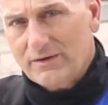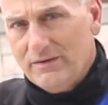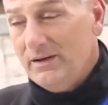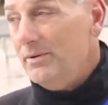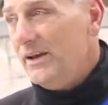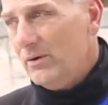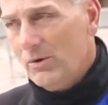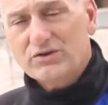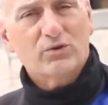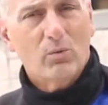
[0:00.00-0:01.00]
if need be, and
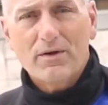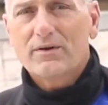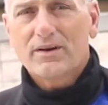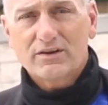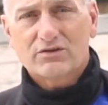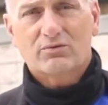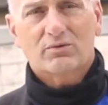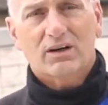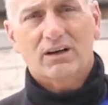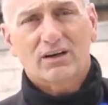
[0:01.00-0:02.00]
once the weather gets
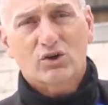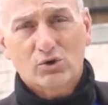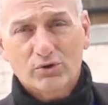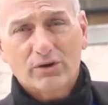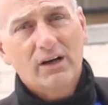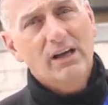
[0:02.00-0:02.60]
cooler